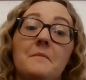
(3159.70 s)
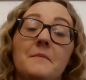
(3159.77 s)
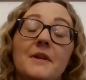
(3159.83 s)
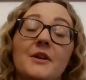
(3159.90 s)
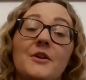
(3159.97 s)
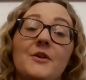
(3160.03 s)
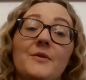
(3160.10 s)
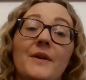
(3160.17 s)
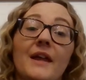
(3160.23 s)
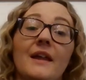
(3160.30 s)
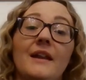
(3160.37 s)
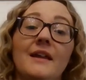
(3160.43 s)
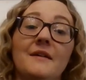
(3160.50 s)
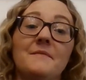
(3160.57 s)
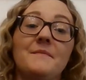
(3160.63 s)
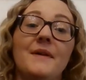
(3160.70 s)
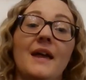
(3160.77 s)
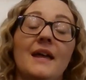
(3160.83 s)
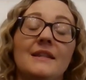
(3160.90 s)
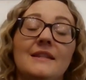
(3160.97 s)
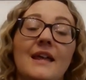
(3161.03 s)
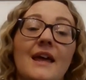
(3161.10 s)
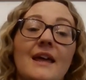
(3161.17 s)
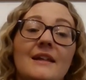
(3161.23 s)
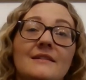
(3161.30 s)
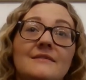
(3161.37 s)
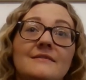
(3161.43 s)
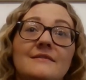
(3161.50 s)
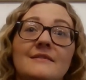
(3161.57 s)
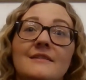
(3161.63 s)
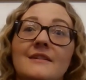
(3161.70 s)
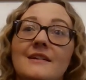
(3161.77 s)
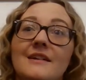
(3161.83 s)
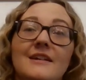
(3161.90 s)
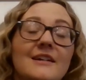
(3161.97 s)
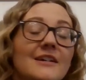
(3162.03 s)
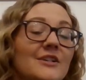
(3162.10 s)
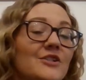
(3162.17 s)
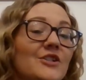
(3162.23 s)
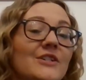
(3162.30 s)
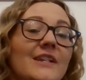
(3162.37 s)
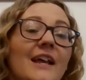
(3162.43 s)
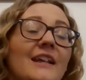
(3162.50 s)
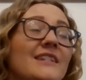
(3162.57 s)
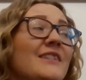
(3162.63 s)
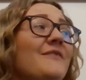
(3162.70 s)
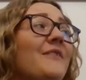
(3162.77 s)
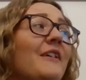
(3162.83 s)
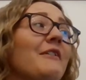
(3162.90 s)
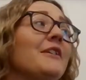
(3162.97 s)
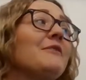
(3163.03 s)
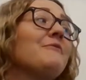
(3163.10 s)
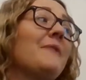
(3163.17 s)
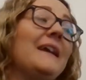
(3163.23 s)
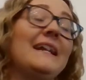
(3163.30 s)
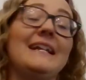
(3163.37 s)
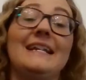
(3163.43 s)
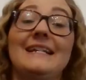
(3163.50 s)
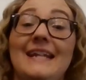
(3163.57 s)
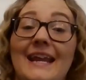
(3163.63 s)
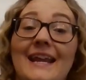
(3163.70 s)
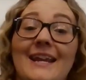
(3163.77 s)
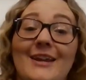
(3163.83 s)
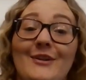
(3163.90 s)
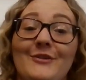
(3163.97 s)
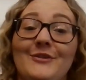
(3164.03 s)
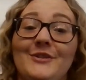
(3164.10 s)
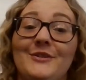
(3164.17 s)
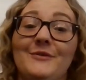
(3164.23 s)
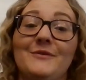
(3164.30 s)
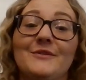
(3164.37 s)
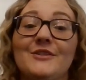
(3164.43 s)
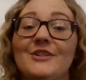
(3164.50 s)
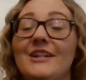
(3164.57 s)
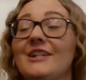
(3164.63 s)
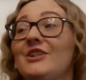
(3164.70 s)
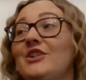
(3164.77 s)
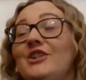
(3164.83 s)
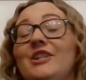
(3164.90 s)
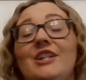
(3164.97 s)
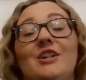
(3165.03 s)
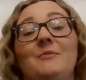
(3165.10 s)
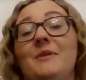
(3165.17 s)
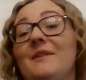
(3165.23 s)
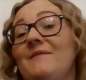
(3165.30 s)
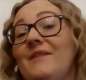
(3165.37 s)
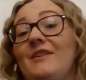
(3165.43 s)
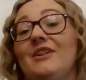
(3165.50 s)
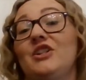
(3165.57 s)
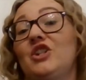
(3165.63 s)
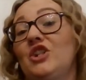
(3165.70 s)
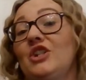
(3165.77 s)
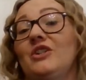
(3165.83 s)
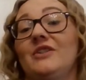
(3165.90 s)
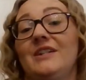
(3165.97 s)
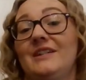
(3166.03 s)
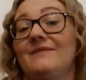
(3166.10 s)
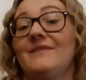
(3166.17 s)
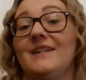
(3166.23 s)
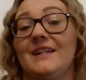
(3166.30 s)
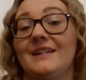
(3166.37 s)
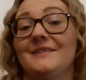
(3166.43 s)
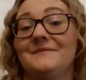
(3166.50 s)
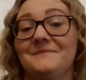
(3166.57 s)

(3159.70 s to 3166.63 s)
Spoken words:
I'm going to go get him and then it's a very rainy day here. So it's just going to be a very chill evening.